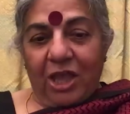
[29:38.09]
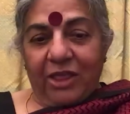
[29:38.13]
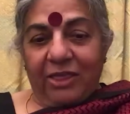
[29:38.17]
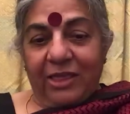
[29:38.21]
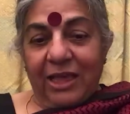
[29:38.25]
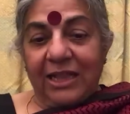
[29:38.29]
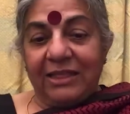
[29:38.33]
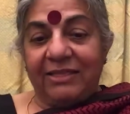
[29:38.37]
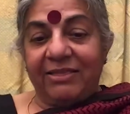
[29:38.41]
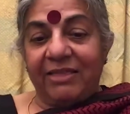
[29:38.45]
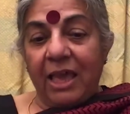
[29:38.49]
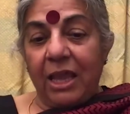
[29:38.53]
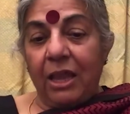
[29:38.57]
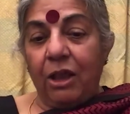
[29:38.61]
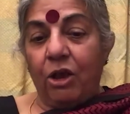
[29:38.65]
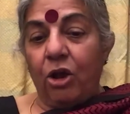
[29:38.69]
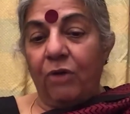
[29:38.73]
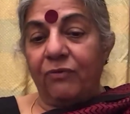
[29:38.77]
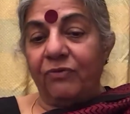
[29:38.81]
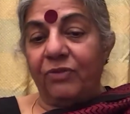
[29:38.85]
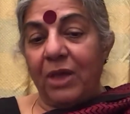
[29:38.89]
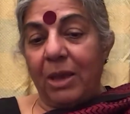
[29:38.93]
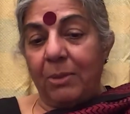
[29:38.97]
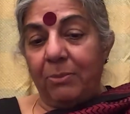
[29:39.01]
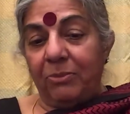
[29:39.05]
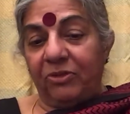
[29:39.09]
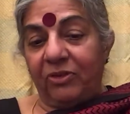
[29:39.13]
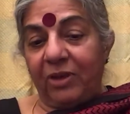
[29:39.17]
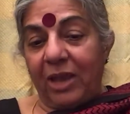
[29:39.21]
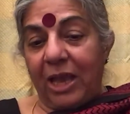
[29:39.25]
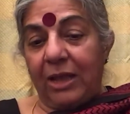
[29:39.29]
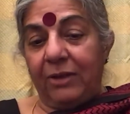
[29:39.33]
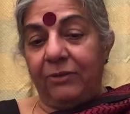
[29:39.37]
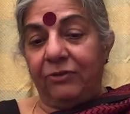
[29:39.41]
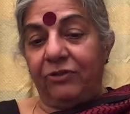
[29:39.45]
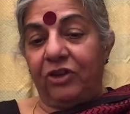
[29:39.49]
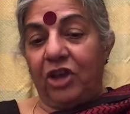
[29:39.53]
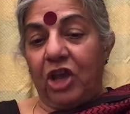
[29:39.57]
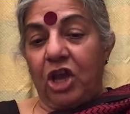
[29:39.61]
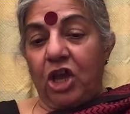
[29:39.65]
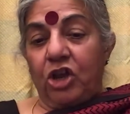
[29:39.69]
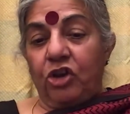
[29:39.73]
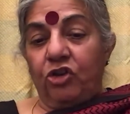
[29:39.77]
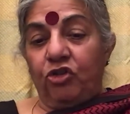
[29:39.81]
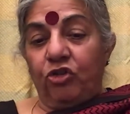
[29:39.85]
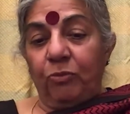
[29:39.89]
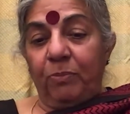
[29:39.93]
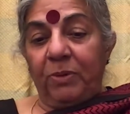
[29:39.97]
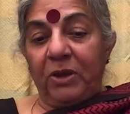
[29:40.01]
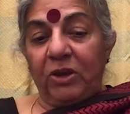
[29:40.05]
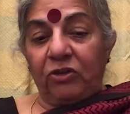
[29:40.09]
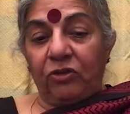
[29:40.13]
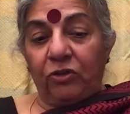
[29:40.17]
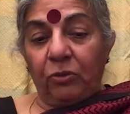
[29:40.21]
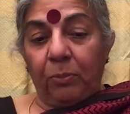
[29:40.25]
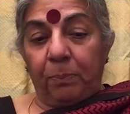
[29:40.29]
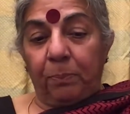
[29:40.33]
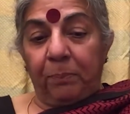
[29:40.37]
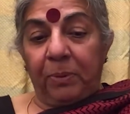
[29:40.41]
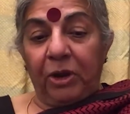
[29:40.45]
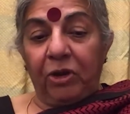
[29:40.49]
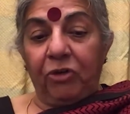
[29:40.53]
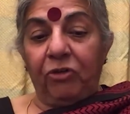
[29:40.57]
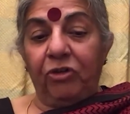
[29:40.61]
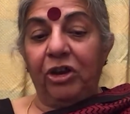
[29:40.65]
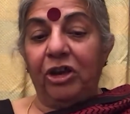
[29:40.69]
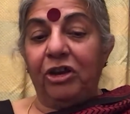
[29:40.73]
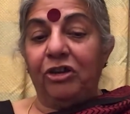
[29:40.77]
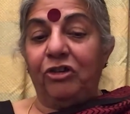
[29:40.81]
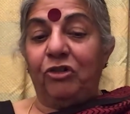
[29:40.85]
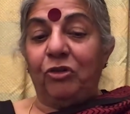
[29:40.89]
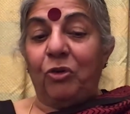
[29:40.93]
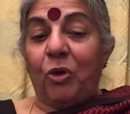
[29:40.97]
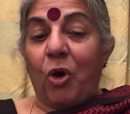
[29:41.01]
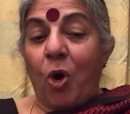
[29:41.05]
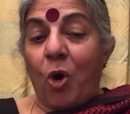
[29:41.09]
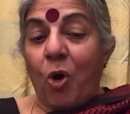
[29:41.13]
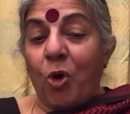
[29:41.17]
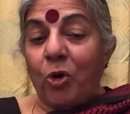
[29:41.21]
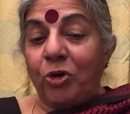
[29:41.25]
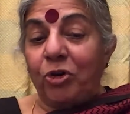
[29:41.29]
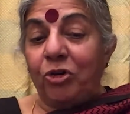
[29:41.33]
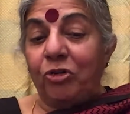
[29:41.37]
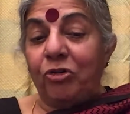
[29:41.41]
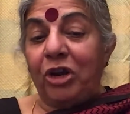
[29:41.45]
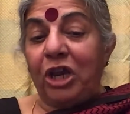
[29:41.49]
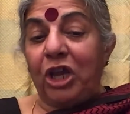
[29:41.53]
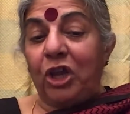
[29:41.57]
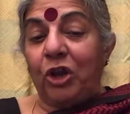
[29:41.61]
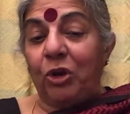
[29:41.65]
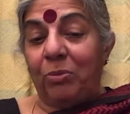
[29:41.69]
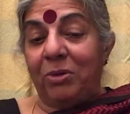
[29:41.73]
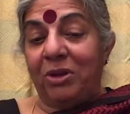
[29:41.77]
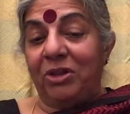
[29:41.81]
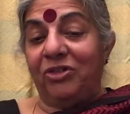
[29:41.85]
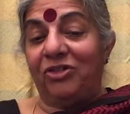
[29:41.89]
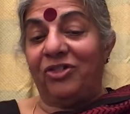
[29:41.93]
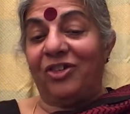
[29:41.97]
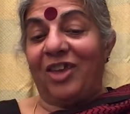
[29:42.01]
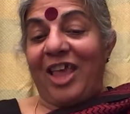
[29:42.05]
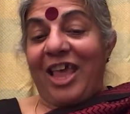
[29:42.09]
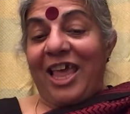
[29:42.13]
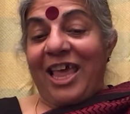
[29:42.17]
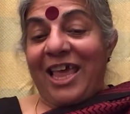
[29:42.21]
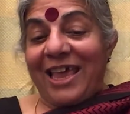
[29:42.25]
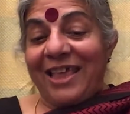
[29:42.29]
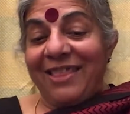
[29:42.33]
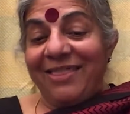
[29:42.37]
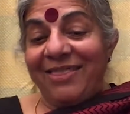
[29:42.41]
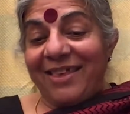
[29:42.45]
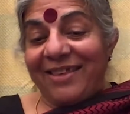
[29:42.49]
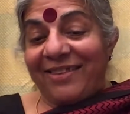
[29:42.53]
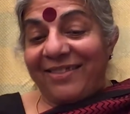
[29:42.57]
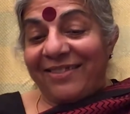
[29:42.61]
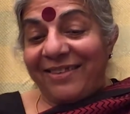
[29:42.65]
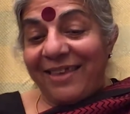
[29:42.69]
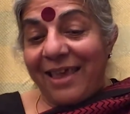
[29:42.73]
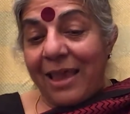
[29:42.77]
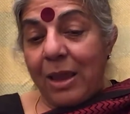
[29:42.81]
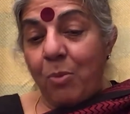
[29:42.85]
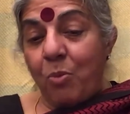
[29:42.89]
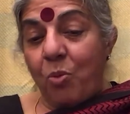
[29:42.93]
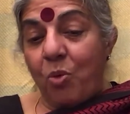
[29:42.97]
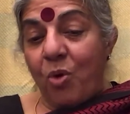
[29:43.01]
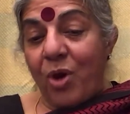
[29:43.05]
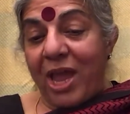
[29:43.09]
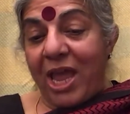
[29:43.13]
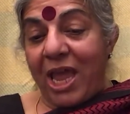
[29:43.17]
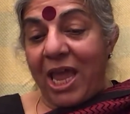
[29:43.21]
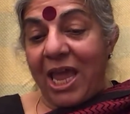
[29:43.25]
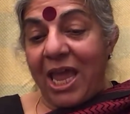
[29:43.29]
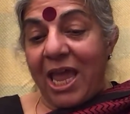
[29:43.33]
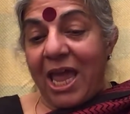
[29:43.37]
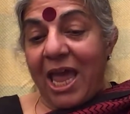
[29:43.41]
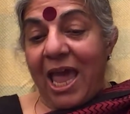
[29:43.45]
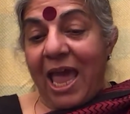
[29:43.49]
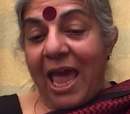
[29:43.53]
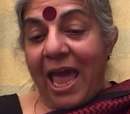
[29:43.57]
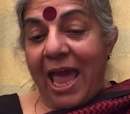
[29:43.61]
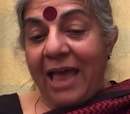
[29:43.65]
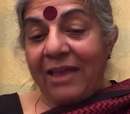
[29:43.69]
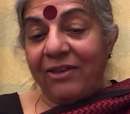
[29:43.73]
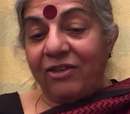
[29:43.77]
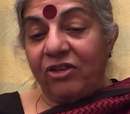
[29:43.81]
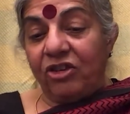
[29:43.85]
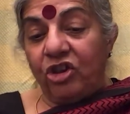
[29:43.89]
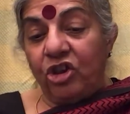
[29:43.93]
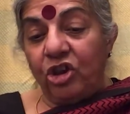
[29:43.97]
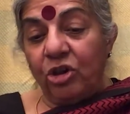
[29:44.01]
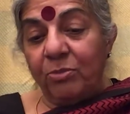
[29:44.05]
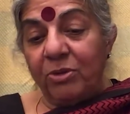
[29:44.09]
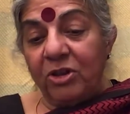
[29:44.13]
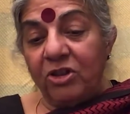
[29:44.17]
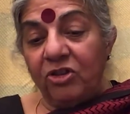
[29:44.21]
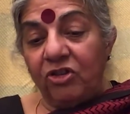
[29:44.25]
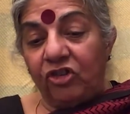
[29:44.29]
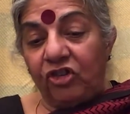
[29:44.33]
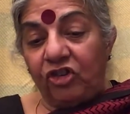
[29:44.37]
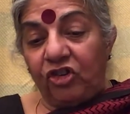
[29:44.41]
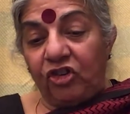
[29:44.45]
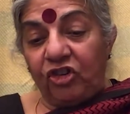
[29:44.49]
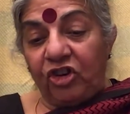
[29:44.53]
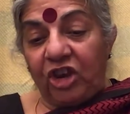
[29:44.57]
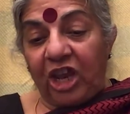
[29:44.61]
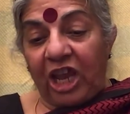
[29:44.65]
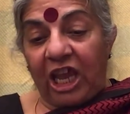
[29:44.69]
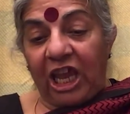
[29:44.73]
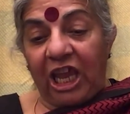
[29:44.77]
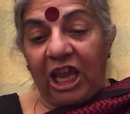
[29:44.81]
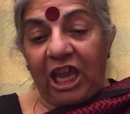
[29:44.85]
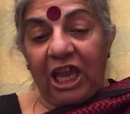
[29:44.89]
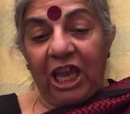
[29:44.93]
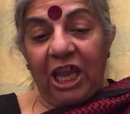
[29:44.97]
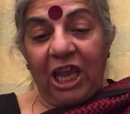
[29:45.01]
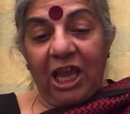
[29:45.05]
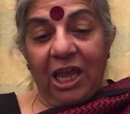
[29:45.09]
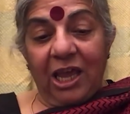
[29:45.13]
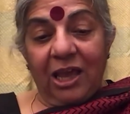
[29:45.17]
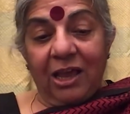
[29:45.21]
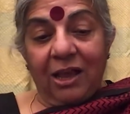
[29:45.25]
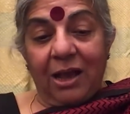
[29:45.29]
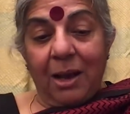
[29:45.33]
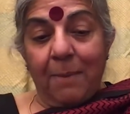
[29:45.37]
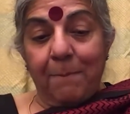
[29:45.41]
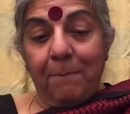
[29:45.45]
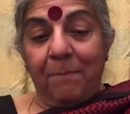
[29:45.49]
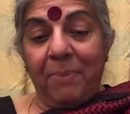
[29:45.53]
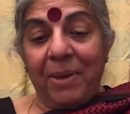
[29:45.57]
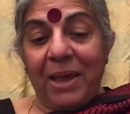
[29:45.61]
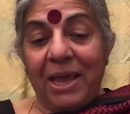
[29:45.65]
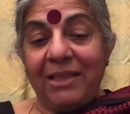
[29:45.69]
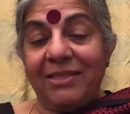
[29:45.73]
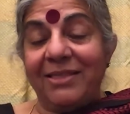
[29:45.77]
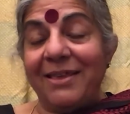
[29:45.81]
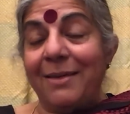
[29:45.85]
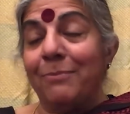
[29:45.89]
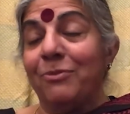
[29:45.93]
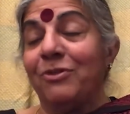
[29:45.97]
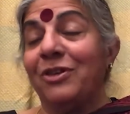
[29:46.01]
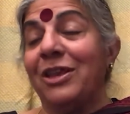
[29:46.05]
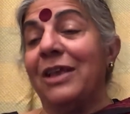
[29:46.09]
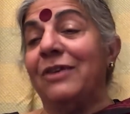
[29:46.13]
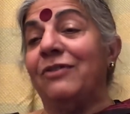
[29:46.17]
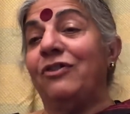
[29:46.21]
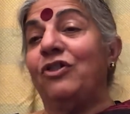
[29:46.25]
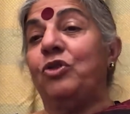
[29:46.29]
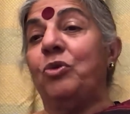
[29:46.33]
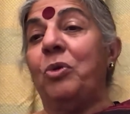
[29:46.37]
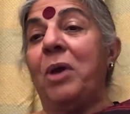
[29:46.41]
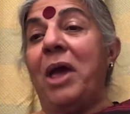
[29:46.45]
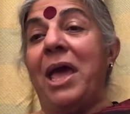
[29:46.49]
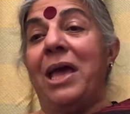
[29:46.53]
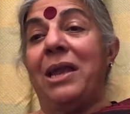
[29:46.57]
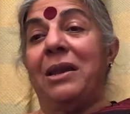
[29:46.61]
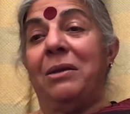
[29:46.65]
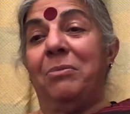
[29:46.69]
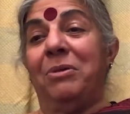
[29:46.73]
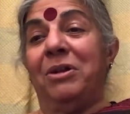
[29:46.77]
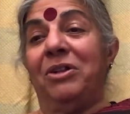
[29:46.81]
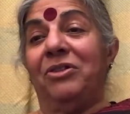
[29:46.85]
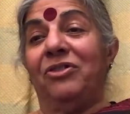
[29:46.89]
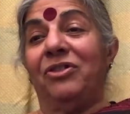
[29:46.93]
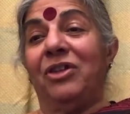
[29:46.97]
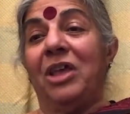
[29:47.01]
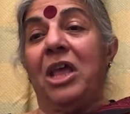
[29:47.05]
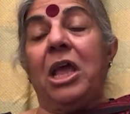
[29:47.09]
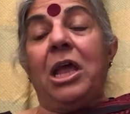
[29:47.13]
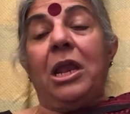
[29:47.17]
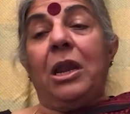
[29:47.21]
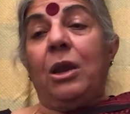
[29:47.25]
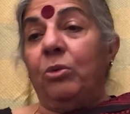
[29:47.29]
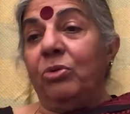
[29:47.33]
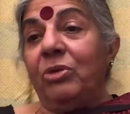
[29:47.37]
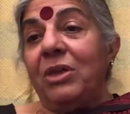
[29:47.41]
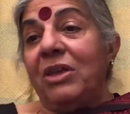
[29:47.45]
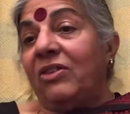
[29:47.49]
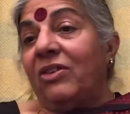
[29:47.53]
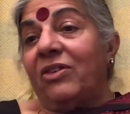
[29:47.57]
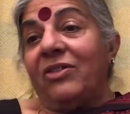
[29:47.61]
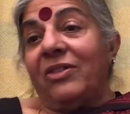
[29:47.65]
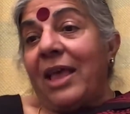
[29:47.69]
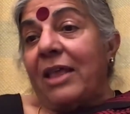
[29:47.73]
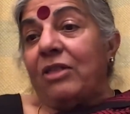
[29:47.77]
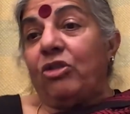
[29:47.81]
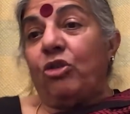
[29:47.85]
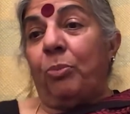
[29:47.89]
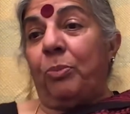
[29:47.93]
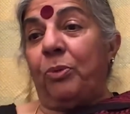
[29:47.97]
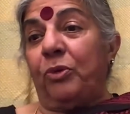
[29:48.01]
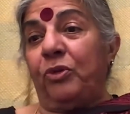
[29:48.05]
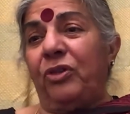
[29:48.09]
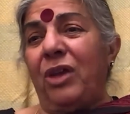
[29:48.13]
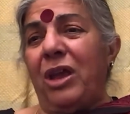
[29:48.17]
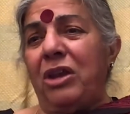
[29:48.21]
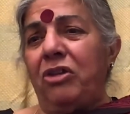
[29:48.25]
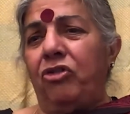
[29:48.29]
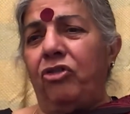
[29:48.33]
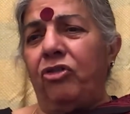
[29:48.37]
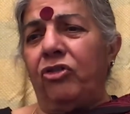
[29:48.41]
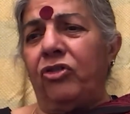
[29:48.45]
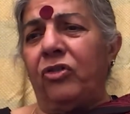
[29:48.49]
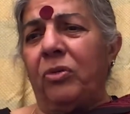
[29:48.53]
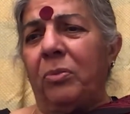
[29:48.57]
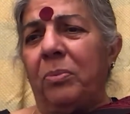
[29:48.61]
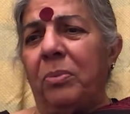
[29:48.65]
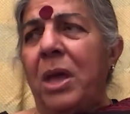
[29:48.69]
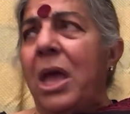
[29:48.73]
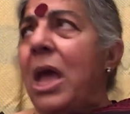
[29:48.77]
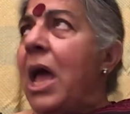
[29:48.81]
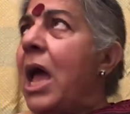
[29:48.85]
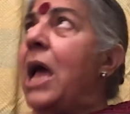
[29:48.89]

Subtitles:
they'll think of themselves to be superior to ordinary humans in the same way as humans today compare themselves to animals. Now, this is anthropocentrism.